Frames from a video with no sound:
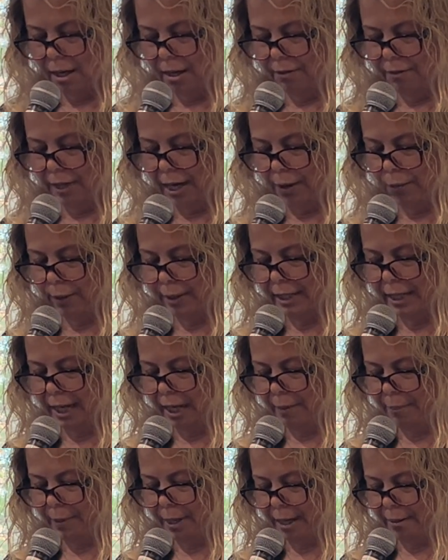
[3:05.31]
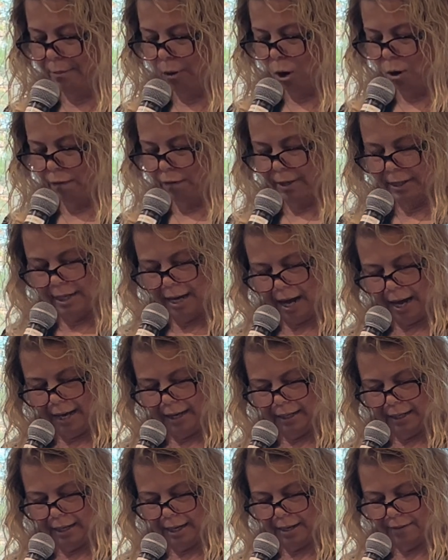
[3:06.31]
They would keep him
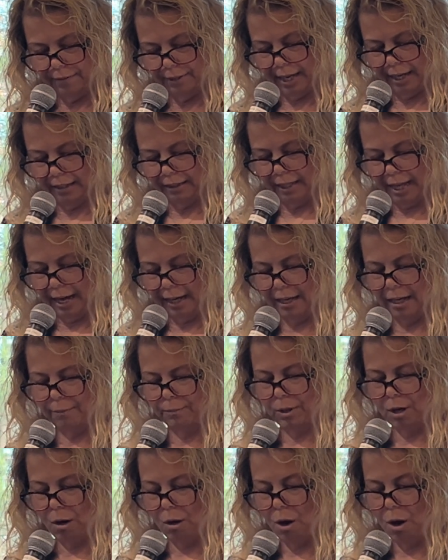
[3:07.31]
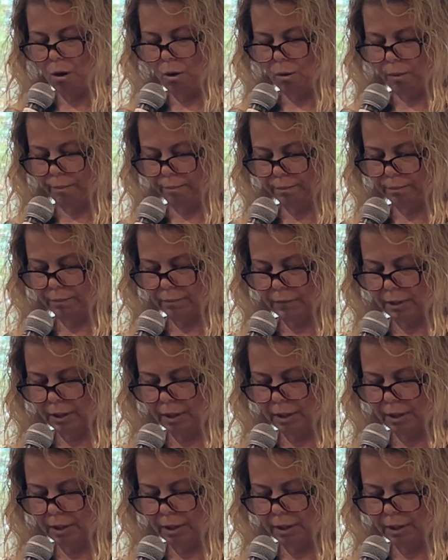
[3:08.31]
overnight and then let him go home.